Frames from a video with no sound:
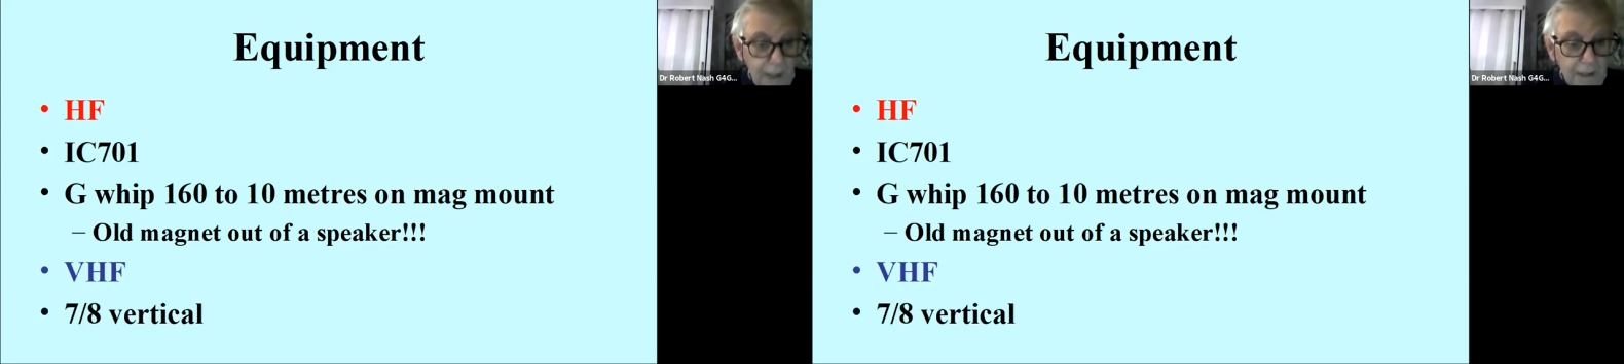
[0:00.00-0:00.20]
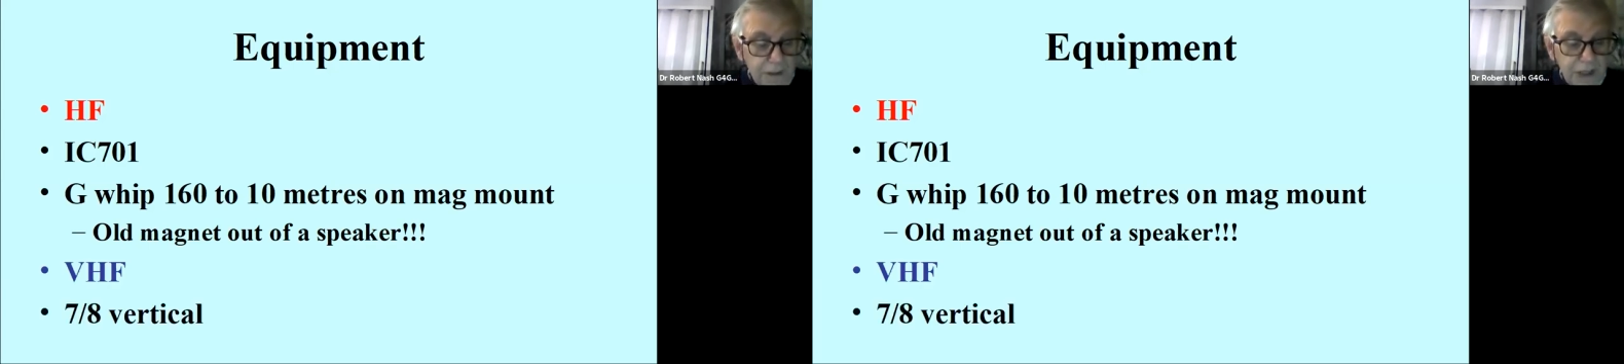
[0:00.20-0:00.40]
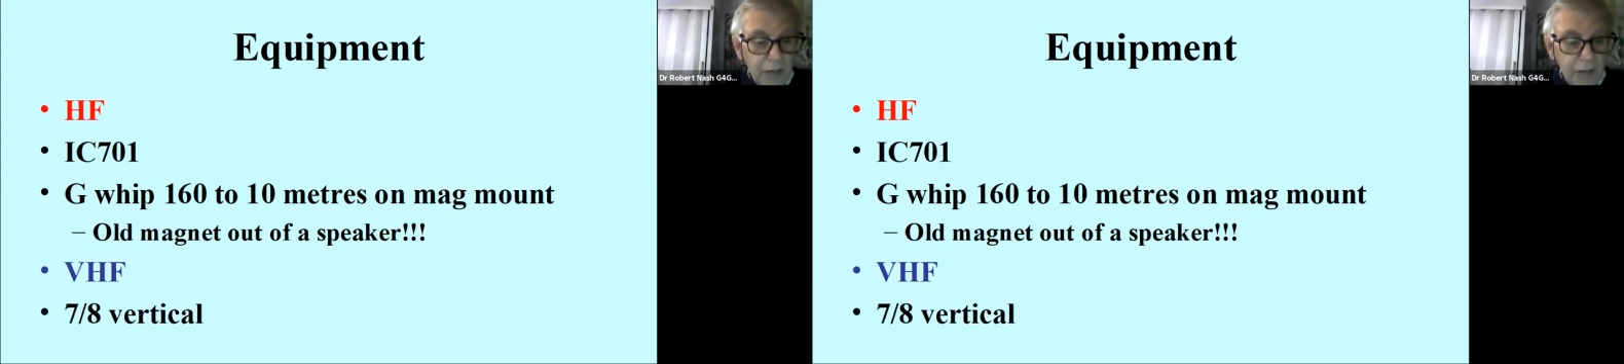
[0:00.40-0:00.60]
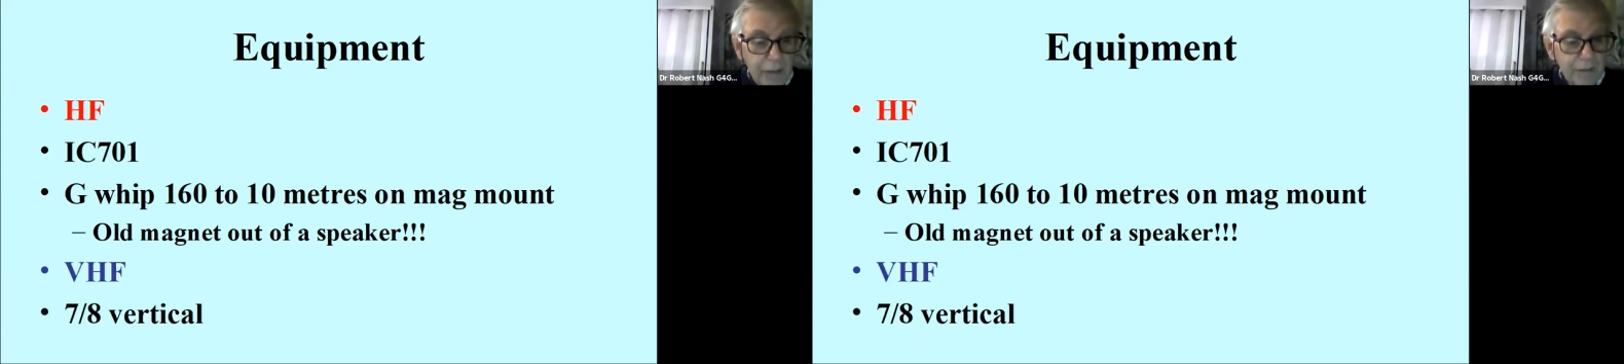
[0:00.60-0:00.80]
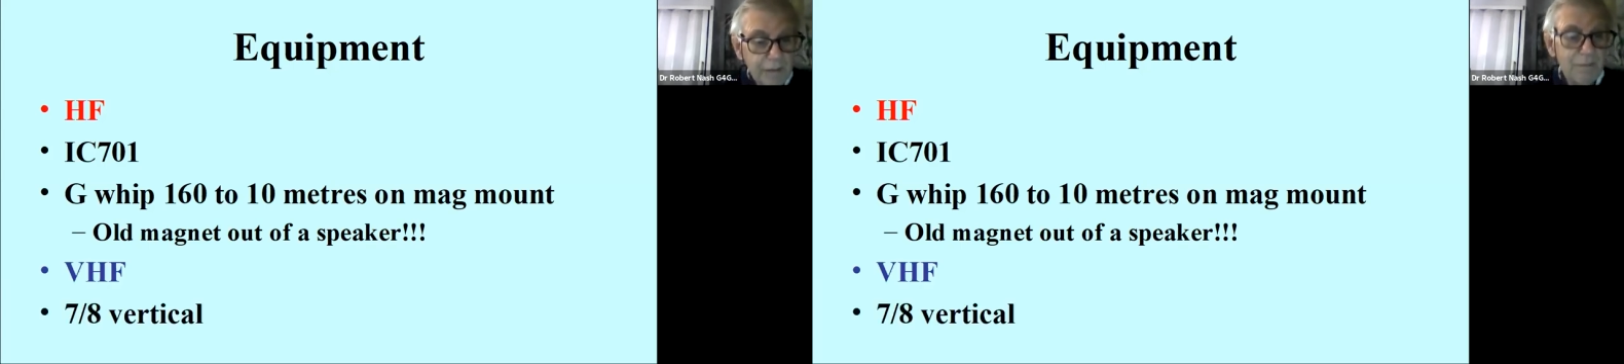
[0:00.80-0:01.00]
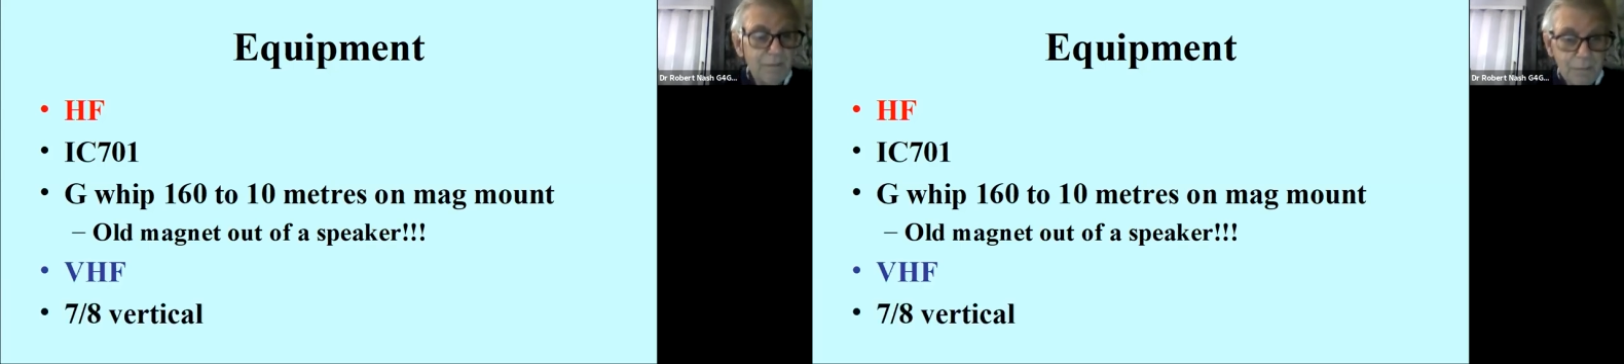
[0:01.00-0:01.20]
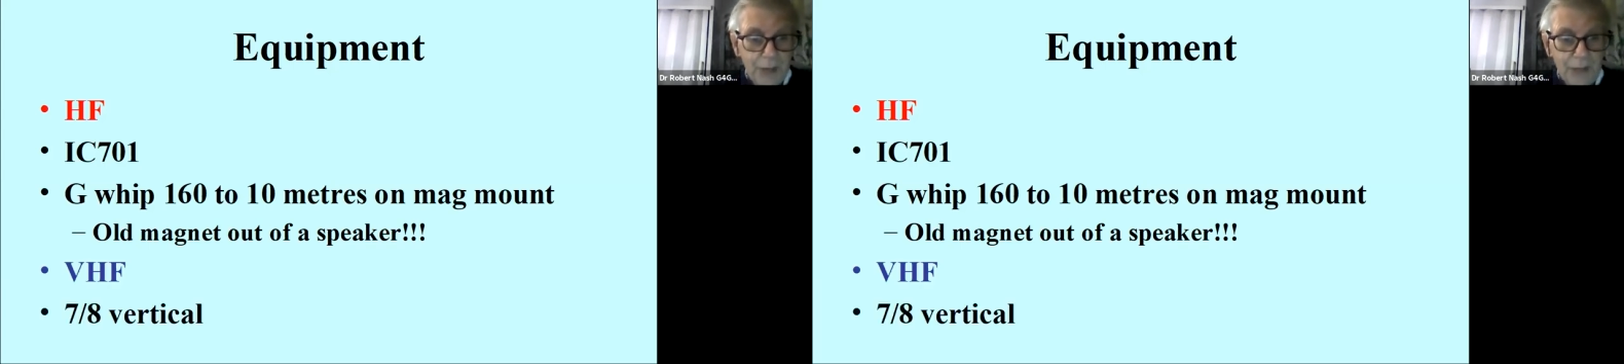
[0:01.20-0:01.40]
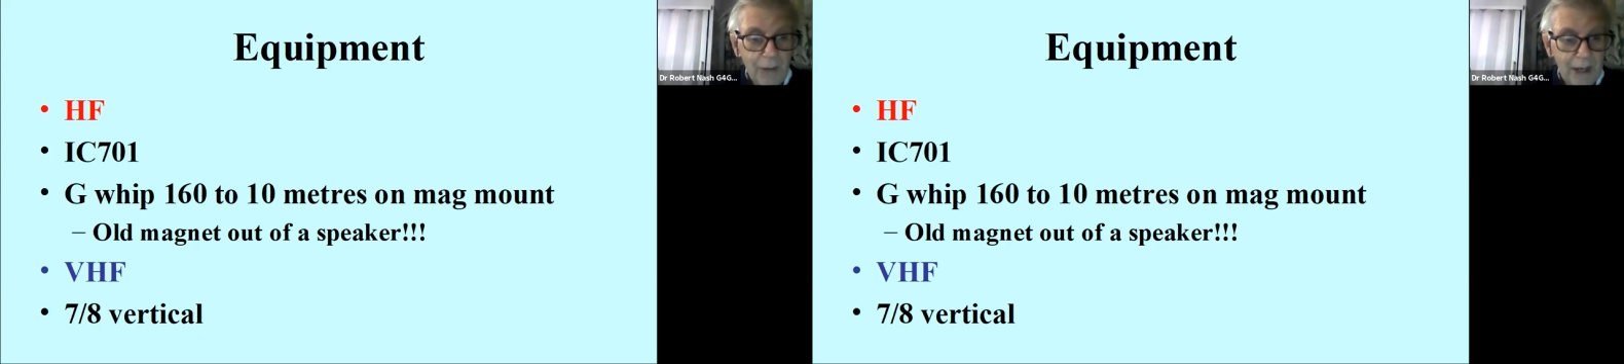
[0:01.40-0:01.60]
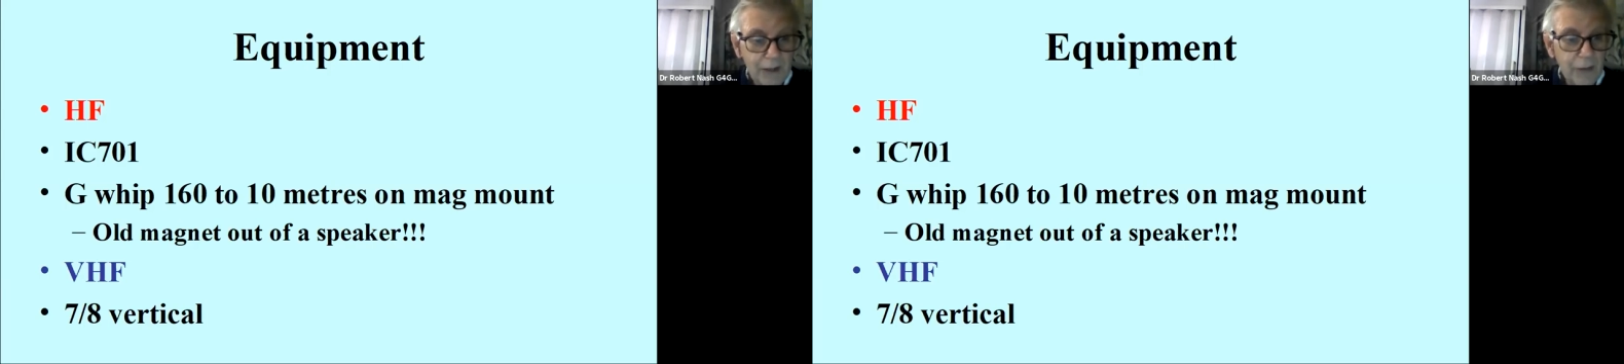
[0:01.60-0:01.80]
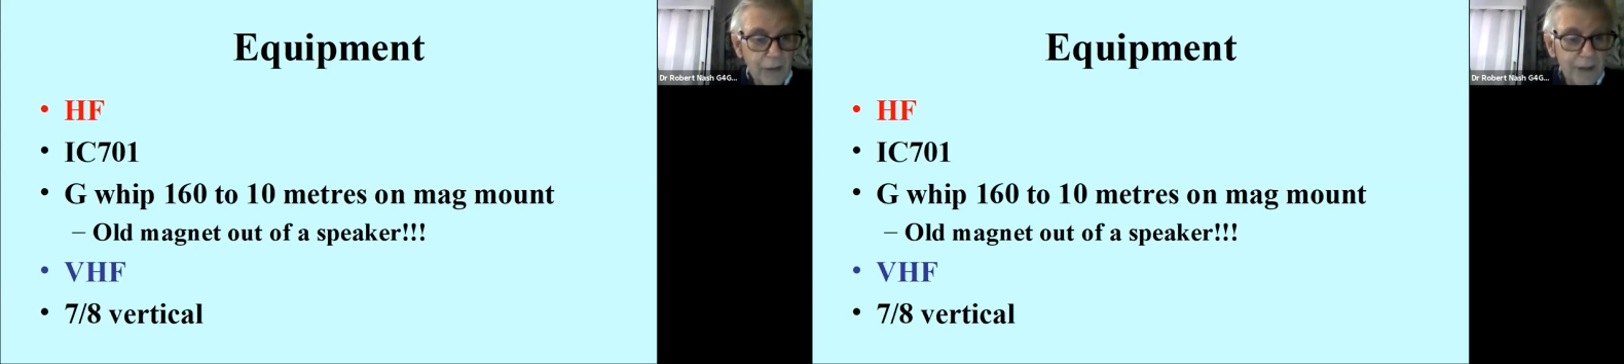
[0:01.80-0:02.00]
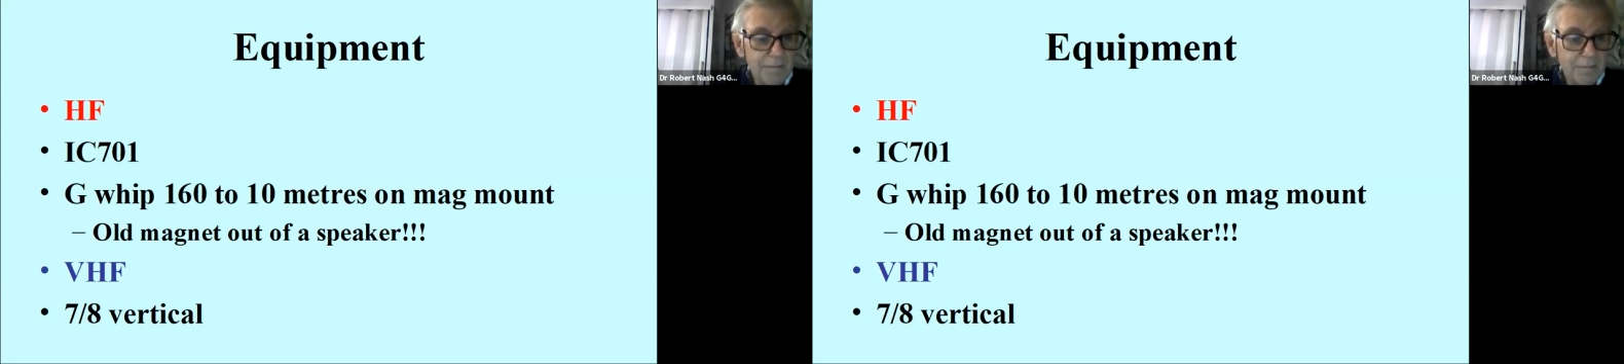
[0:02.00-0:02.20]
So we were pretty well equipped.